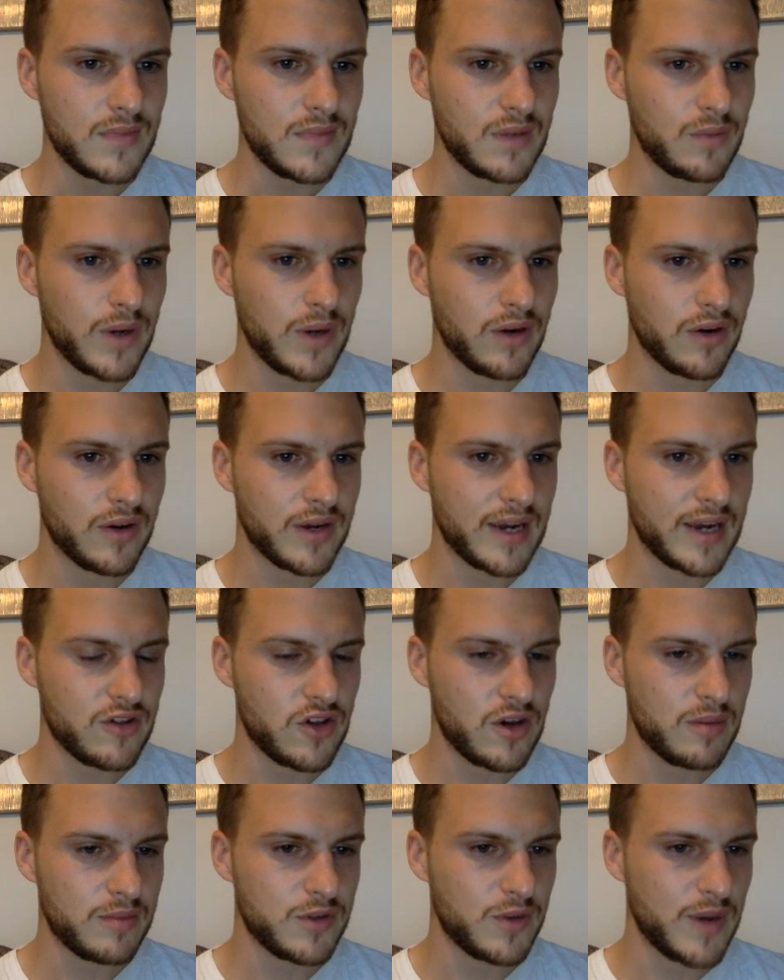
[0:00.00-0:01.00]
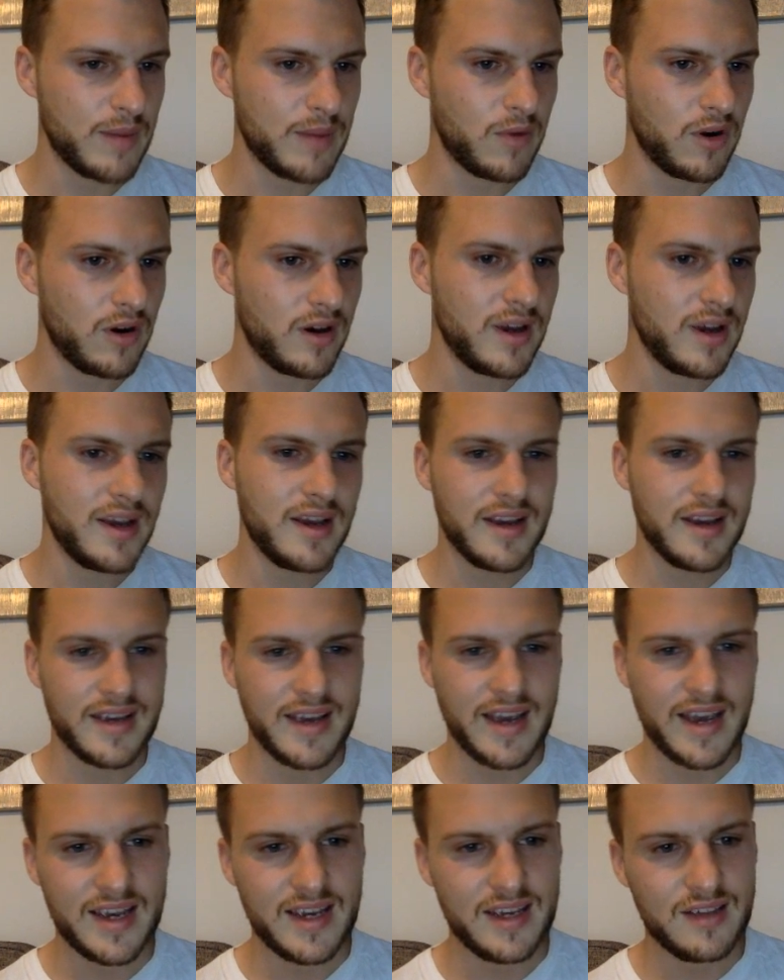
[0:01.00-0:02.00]
We got to catch up to Anwar.
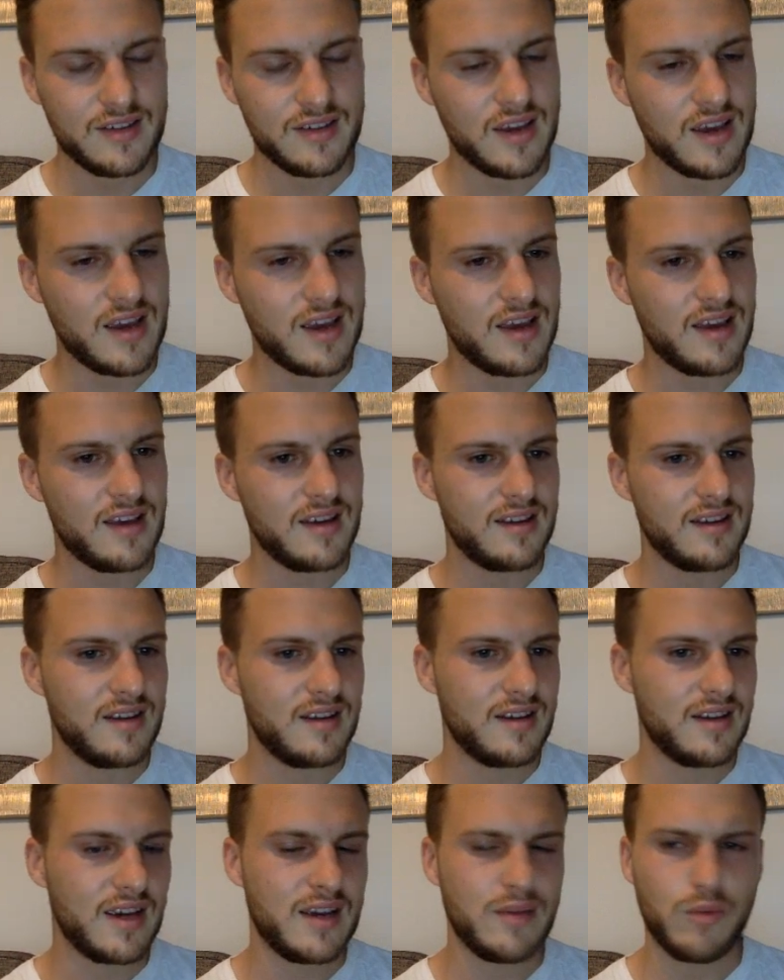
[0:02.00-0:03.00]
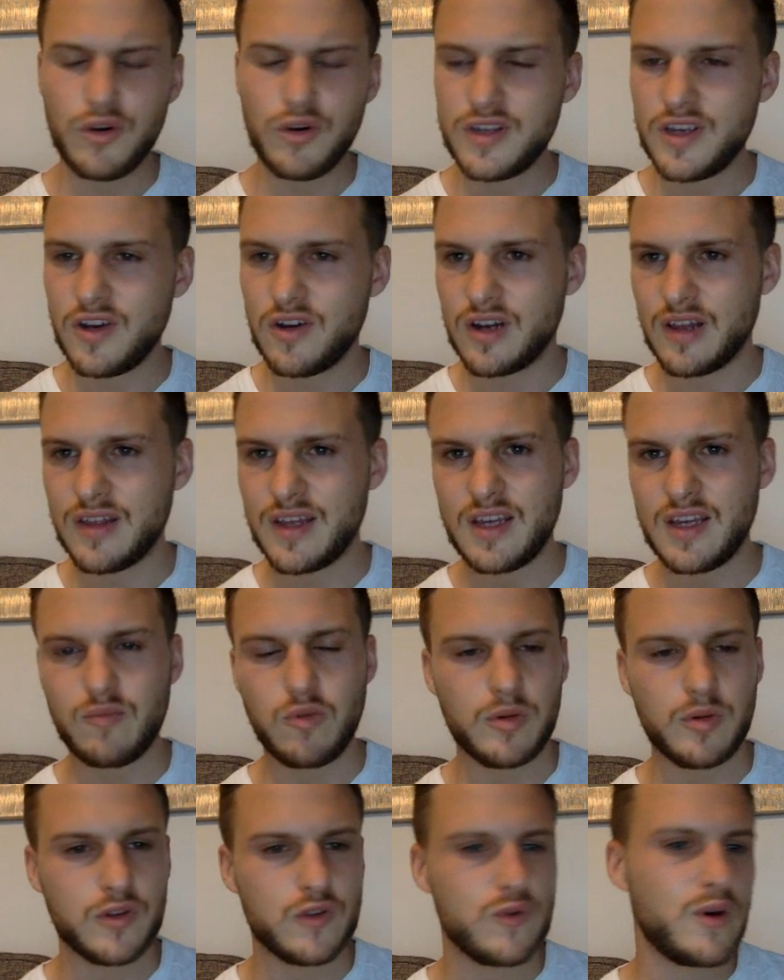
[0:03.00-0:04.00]
Yeah, what's he on? I think he's
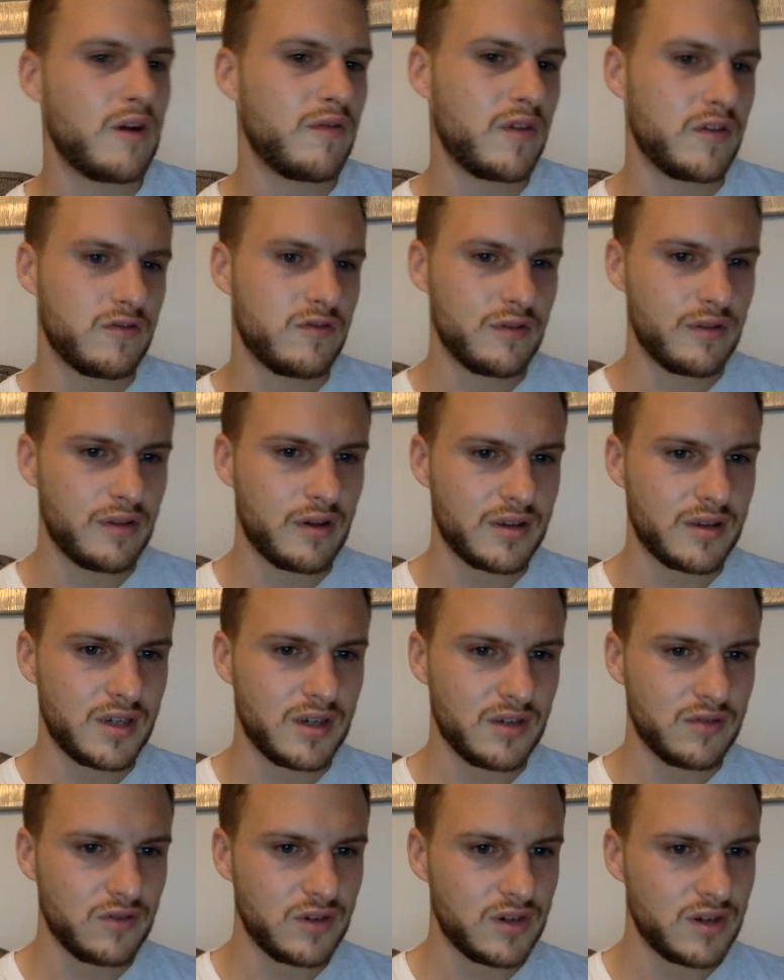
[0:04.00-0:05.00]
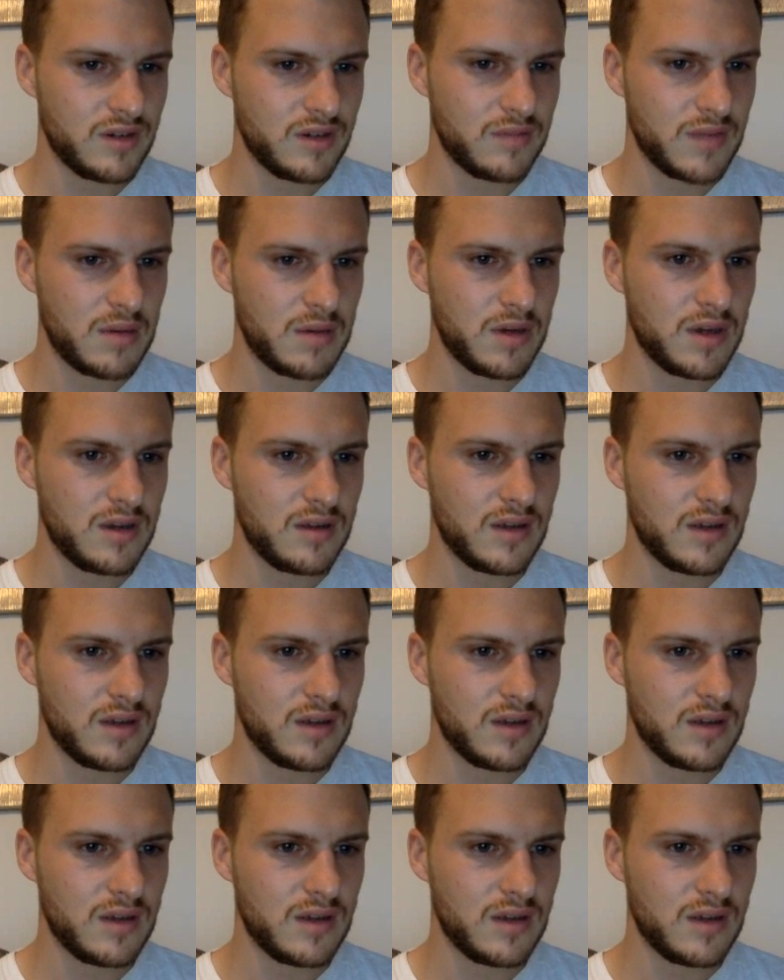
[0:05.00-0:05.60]
probably on 1,200, 1,300 maybe.